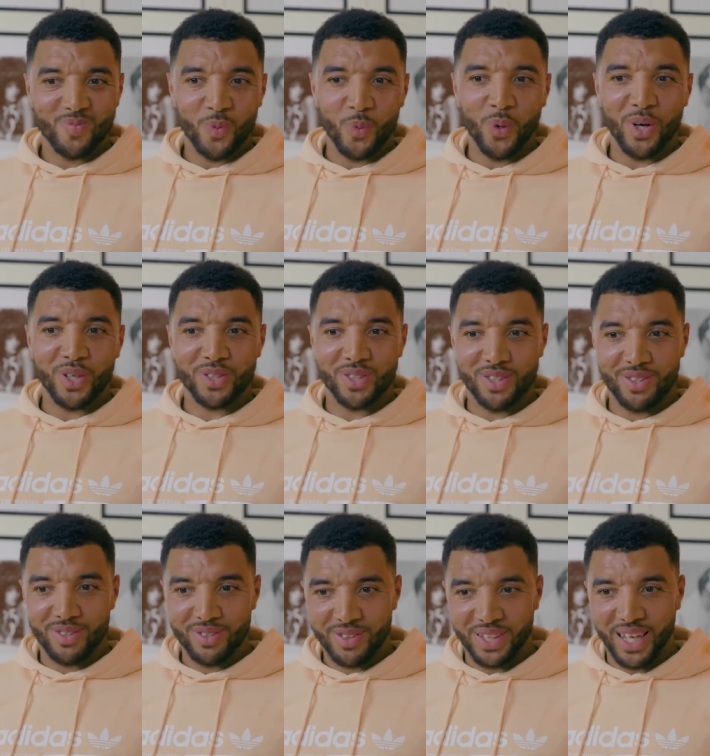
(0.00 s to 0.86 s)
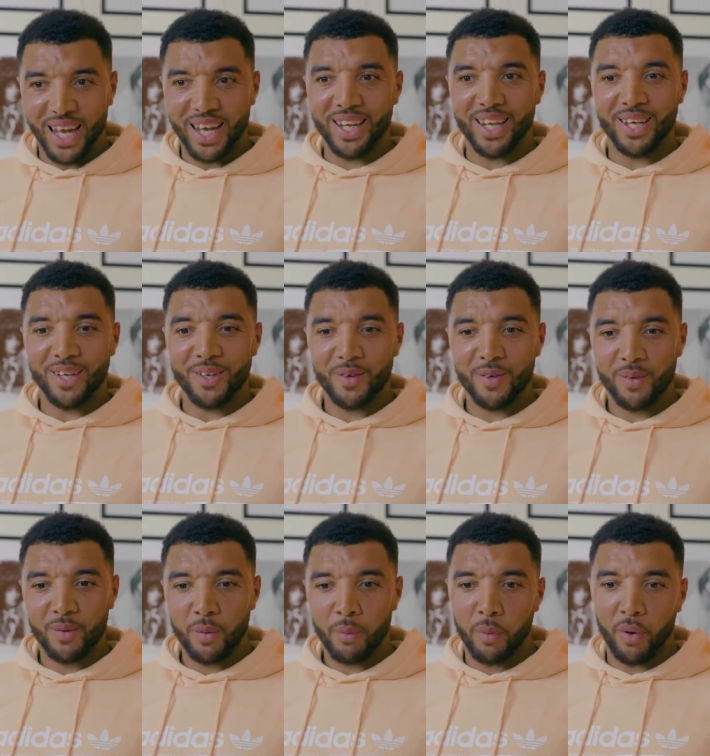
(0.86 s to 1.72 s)
Wasn't. Getting there.
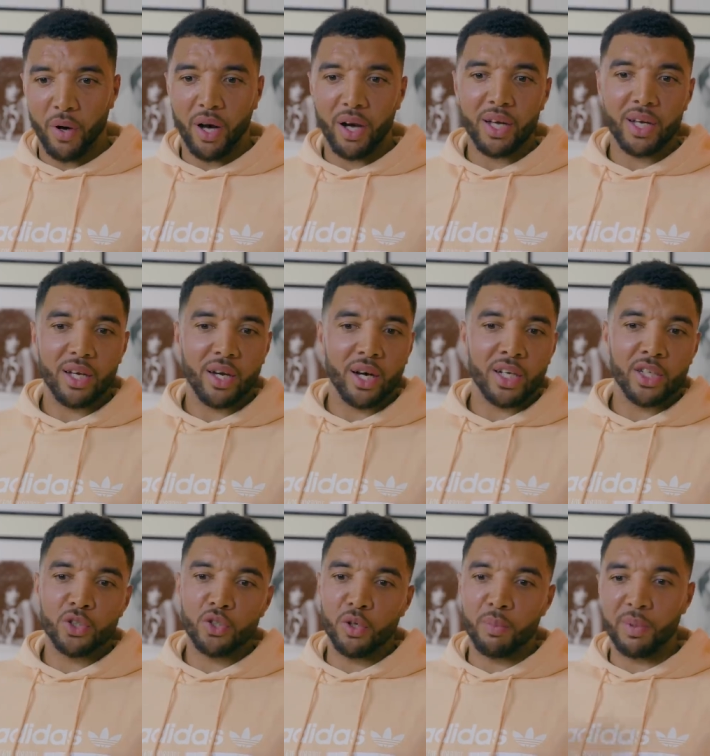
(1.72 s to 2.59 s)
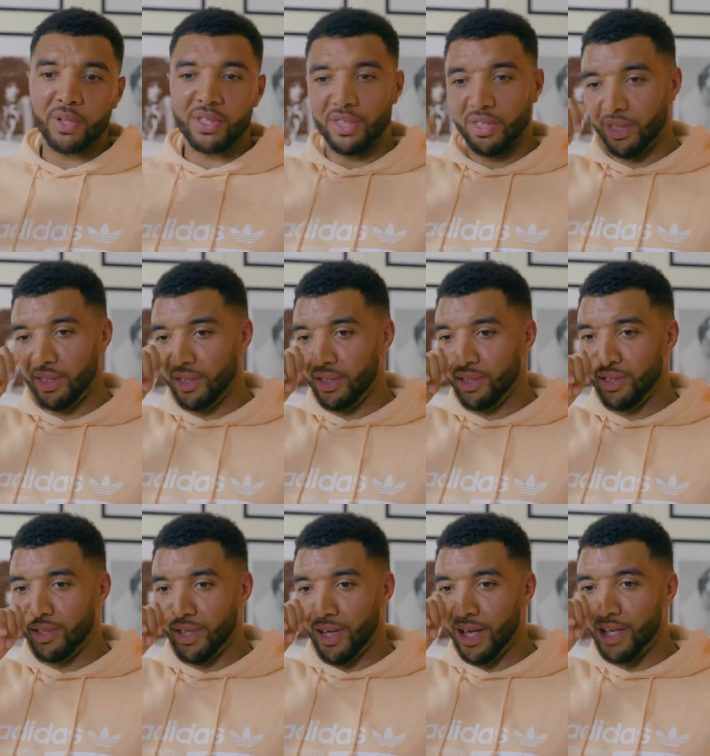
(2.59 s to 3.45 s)
But I enjoy businesses.
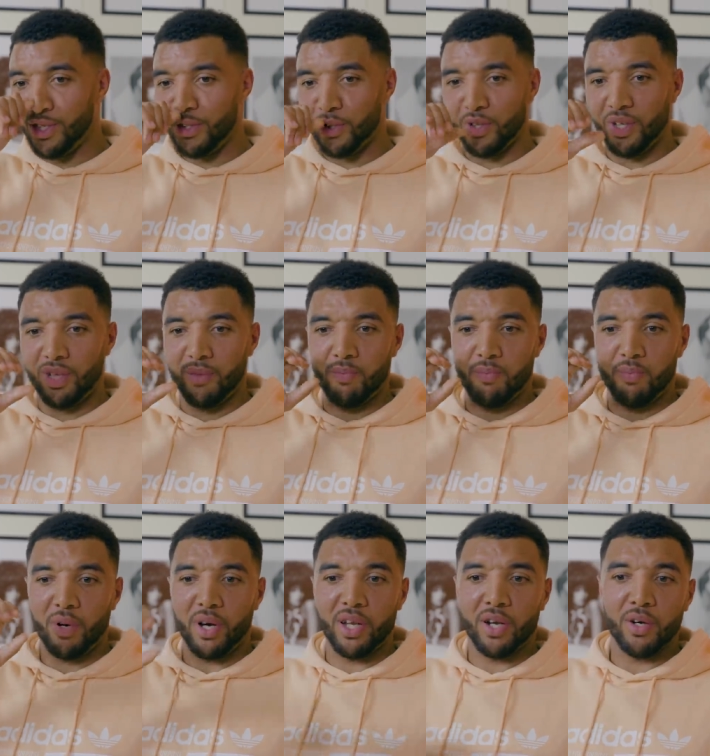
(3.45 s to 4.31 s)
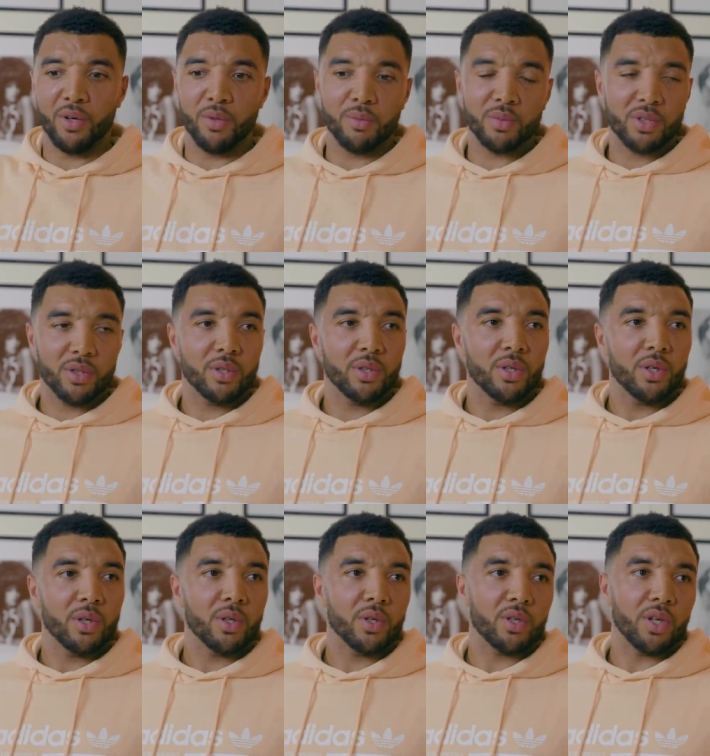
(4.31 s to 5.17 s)
I enjoy buying homes.
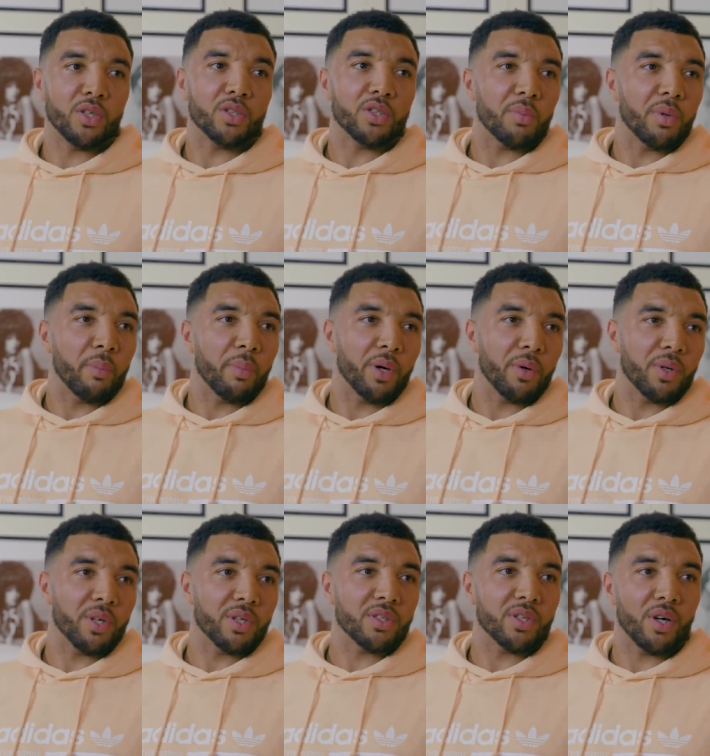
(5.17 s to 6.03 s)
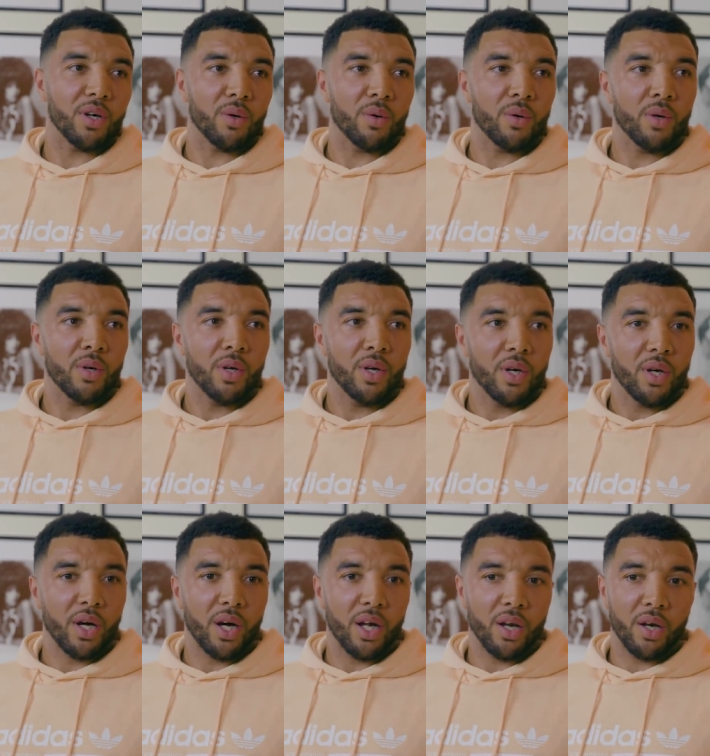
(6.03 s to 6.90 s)
Right. So I used to be a builder, so
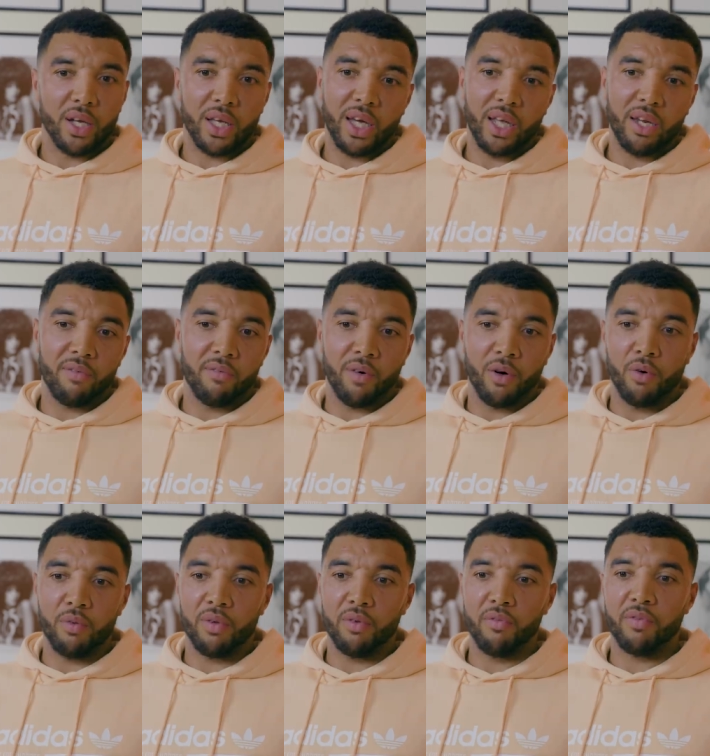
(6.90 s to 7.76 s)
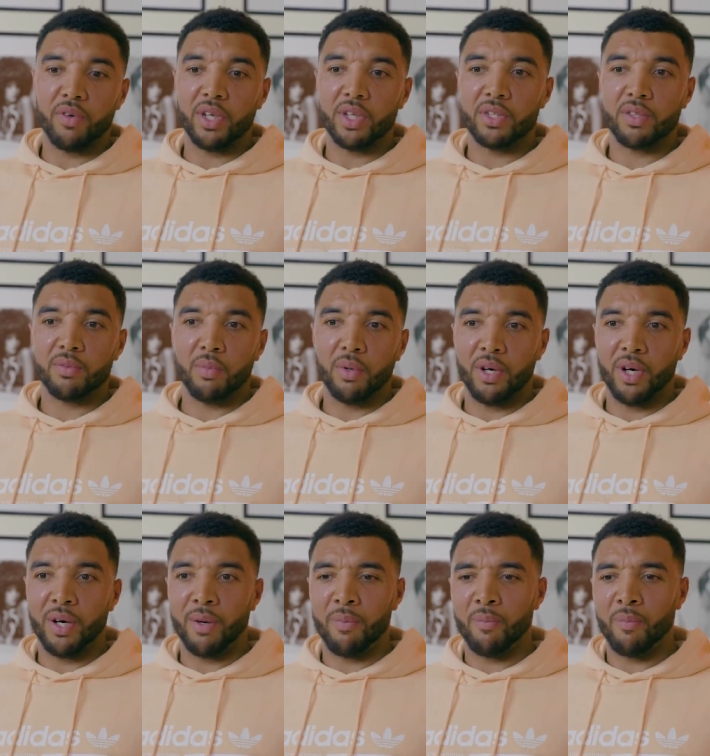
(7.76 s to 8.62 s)
I like getting involved in things.
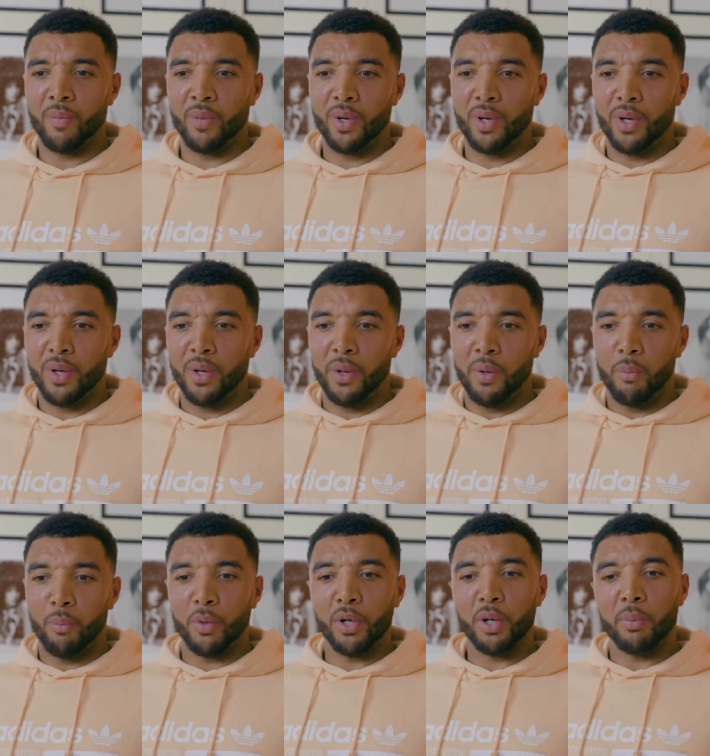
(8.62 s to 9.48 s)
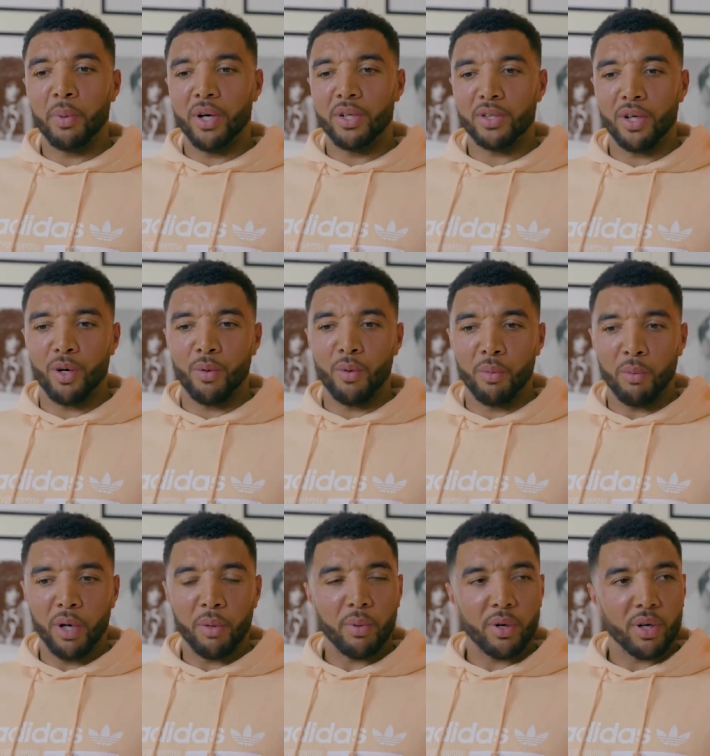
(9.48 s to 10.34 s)
But money burns a hole in
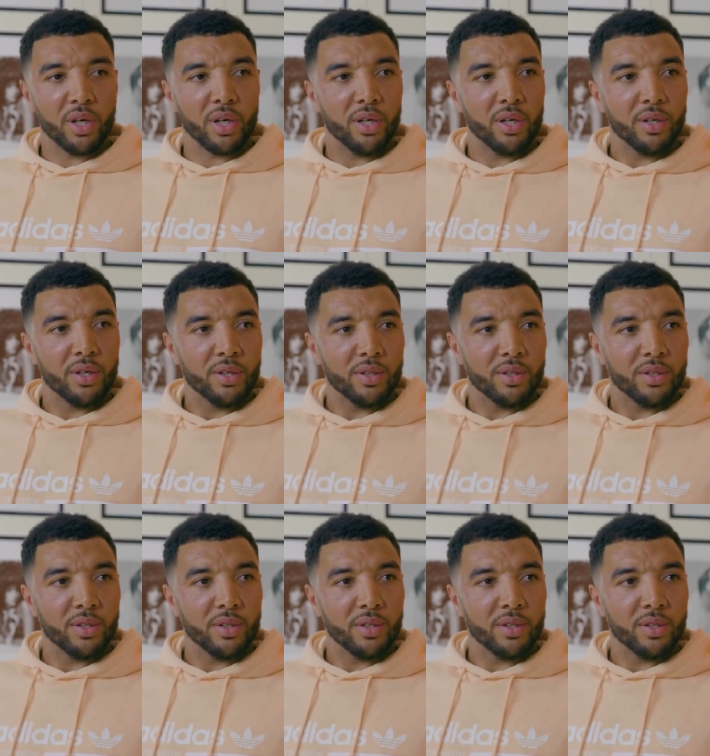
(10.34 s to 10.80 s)
my pocket.